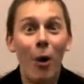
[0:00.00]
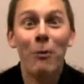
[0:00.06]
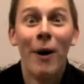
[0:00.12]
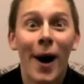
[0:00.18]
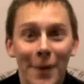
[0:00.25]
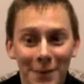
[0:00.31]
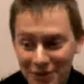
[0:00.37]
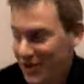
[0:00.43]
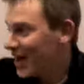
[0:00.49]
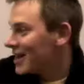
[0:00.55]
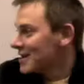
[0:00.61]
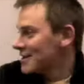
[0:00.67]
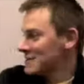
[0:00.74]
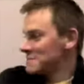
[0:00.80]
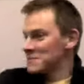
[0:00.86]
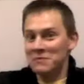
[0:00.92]
pumped.
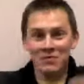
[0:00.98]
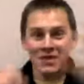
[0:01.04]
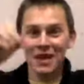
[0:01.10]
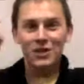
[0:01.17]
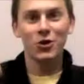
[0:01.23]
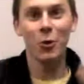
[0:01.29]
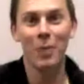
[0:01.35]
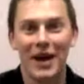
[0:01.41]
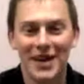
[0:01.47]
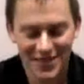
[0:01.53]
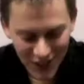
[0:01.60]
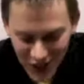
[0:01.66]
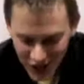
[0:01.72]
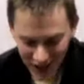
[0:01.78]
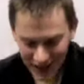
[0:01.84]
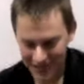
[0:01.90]
So
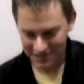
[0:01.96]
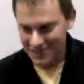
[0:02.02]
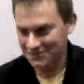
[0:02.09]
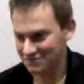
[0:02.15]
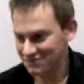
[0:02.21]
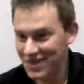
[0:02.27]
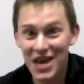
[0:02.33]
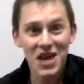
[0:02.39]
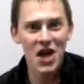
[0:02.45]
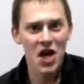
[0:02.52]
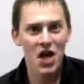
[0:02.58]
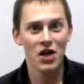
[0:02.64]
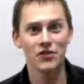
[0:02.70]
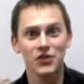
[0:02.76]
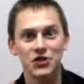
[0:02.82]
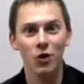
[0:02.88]
basically,
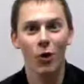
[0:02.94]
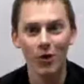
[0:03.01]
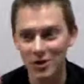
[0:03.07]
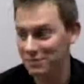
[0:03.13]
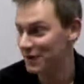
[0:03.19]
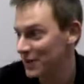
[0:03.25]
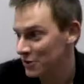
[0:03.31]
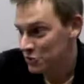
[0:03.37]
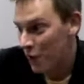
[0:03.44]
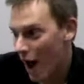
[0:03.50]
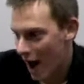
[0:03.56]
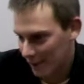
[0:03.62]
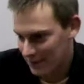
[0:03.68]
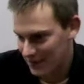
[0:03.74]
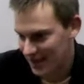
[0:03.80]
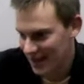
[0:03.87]
the store is being
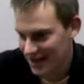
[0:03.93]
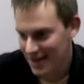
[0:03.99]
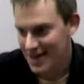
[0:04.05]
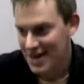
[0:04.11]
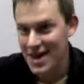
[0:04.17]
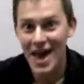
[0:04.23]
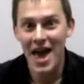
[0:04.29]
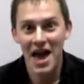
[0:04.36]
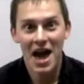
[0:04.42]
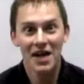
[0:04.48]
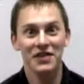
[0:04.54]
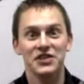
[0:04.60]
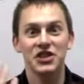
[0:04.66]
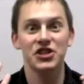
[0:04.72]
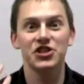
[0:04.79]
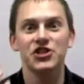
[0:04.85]
robbed. And
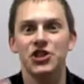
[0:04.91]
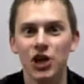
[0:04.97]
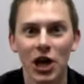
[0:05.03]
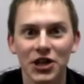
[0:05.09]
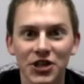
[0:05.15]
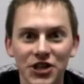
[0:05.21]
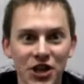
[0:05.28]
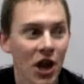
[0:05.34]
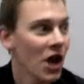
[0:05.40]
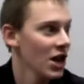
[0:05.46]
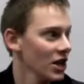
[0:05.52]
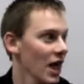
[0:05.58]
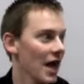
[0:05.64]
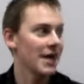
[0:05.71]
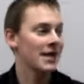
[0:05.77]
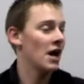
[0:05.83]
this is just
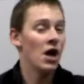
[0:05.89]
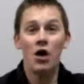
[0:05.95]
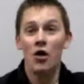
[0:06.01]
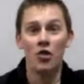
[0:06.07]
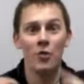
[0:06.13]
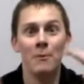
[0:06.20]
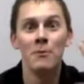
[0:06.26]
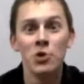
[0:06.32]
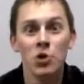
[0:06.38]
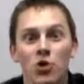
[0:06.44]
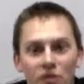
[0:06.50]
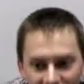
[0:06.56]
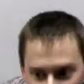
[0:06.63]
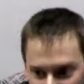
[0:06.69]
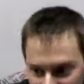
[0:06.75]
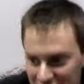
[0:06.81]
like the
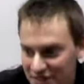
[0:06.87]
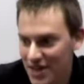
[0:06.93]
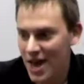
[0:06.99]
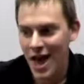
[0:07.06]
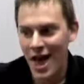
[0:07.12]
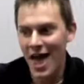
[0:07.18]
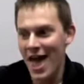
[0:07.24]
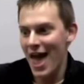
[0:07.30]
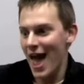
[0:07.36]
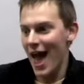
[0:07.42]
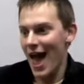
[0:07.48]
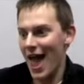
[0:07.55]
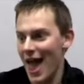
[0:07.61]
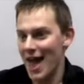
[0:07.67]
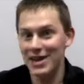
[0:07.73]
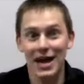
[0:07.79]
movies,
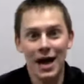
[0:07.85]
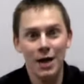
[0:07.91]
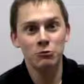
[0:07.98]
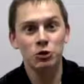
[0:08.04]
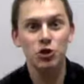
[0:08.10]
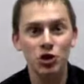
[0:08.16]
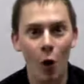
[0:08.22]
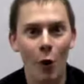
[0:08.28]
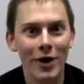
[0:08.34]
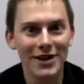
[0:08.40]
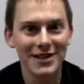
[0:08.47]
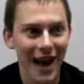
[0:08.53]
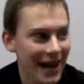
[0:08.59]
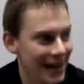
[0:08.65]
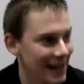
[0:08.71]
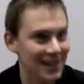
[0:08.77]
and I'm so
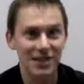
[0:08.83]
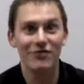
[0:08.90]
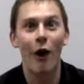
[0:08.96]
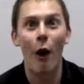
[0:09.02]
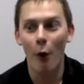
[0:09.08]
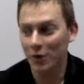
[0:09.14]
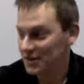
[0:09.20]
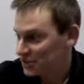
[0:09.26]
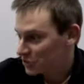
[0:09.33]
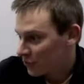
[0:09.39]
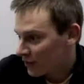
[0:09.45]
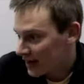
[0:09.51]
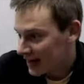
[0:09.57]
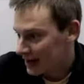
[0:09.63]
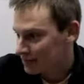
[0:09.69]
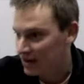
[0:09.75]
excited because I've always
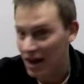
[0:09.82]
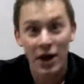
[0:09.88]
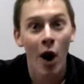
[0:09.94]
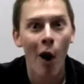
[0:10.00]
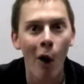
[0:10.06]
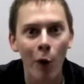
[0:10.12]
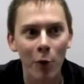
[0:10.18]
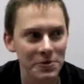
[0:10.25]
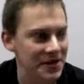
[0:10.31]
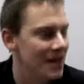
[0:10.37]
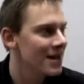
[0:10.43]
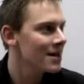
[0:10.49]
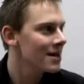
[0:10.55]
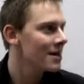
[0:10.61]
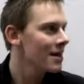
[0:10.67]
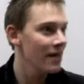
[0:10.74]
dreamed and hoped
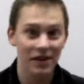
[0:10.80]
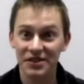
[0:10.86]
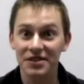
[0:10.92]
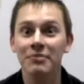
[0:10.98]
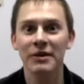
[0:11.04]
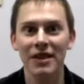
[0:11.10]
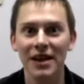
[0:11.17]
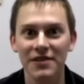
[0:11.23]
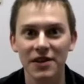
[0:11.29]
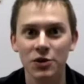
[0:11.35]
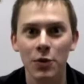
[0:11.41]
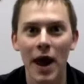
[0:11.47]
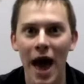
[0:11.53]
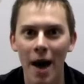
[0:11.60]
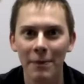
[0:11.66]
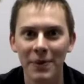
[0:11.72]
that something like this would
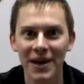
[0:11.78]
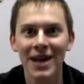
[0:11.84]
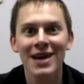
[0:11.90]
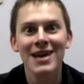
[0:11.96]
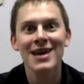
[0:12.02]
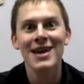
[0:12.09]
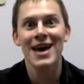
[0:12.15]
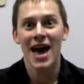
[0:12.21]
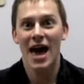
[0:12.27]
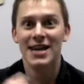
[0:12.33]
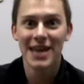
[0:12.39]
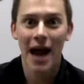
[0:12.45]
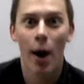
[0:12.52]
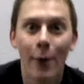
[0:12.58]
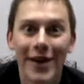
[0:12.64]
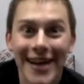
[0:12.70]
happen, and
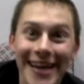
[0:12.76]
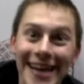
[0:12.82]
now it